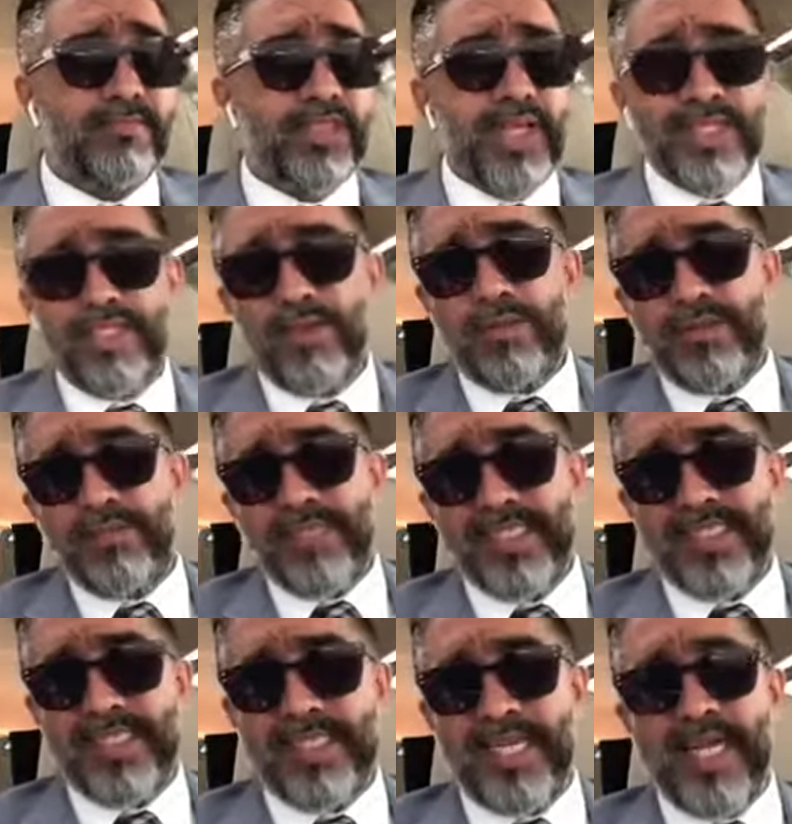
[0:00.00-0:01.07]
So I told him,
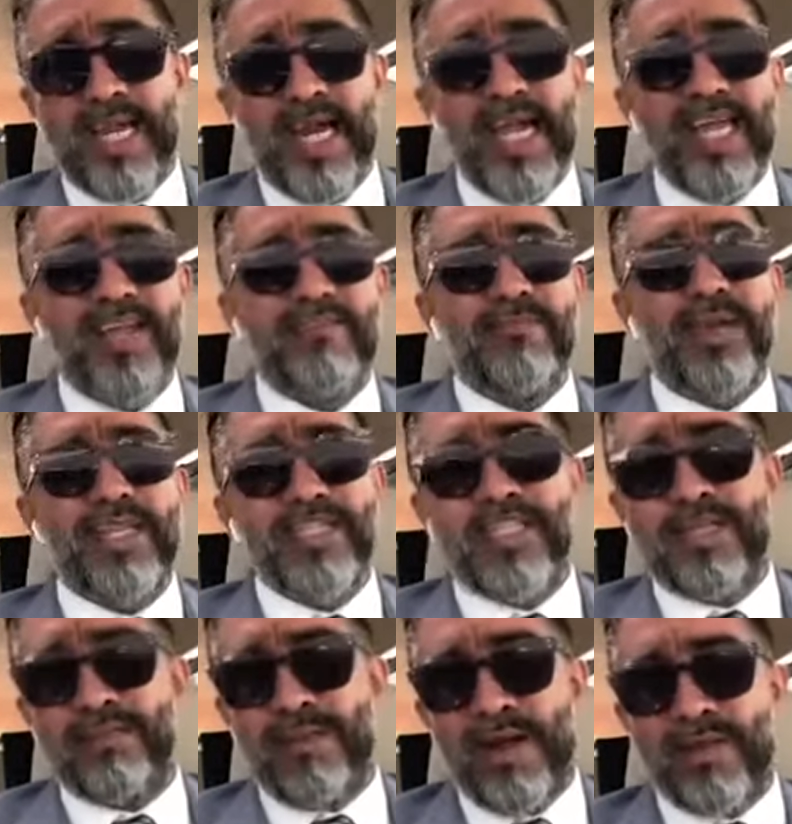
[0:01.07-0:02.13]
listen, I have
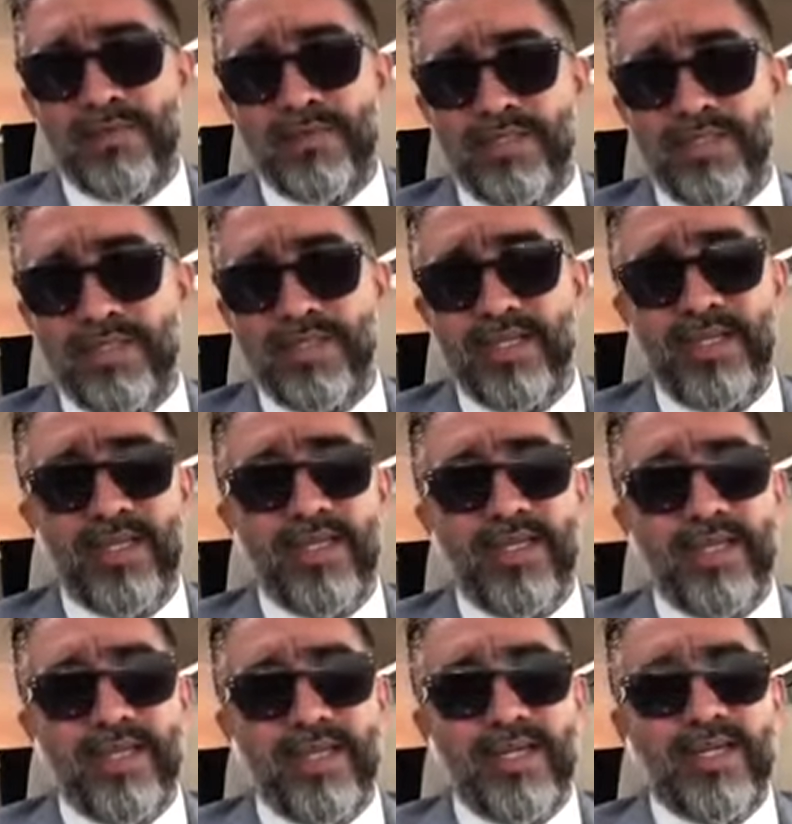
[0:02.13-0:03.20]
magical powers.
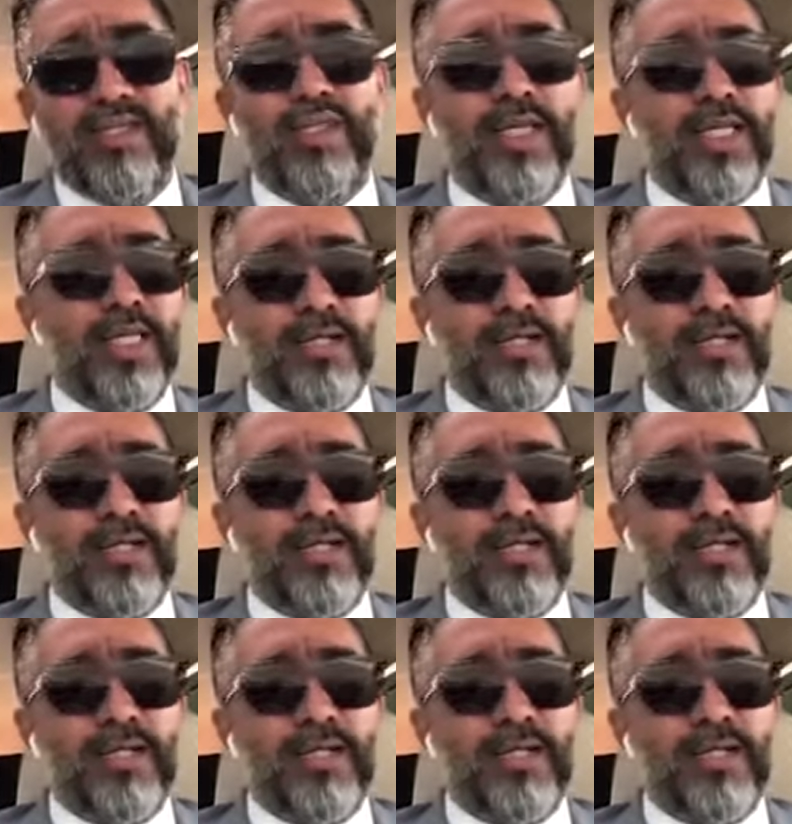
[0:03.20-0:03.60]
So he